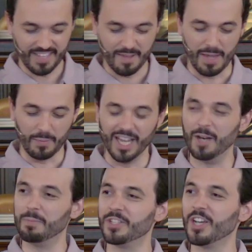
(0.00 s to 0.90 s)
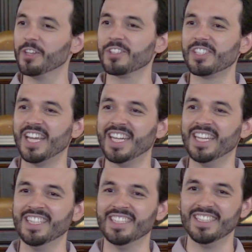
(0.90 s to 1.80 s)
And may we help each other
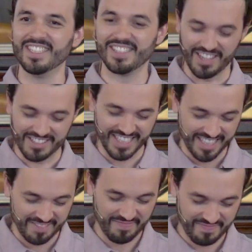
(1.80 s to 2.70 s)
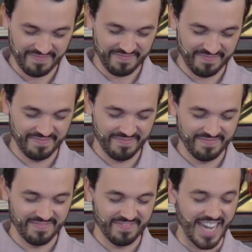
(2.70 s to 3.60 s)
stay salty.
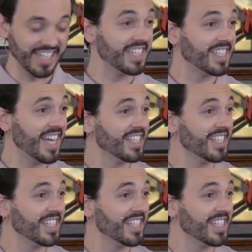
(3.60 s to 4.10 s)
And to stay